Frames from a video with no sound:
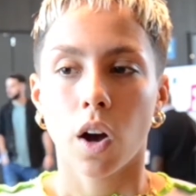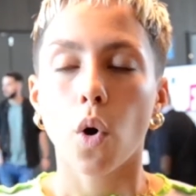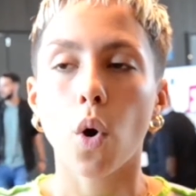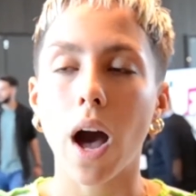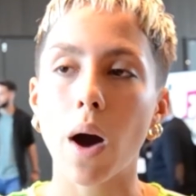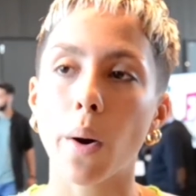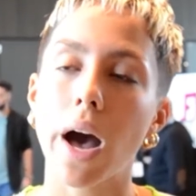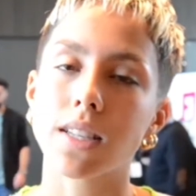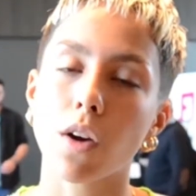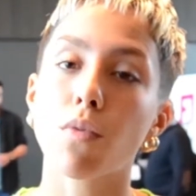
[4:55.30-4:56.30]
or
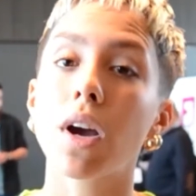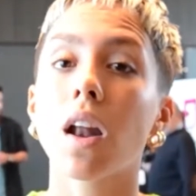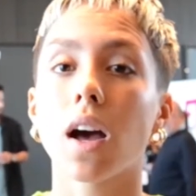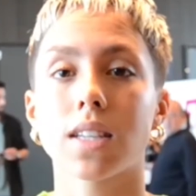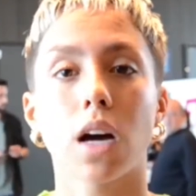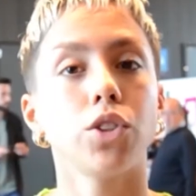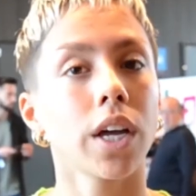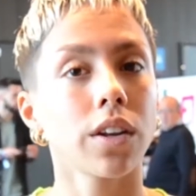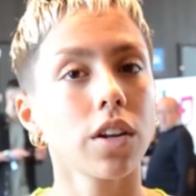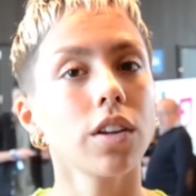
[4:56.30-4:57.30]
as I realised how
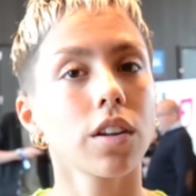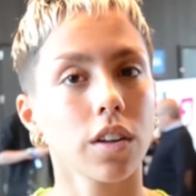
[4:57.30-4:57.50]
gendered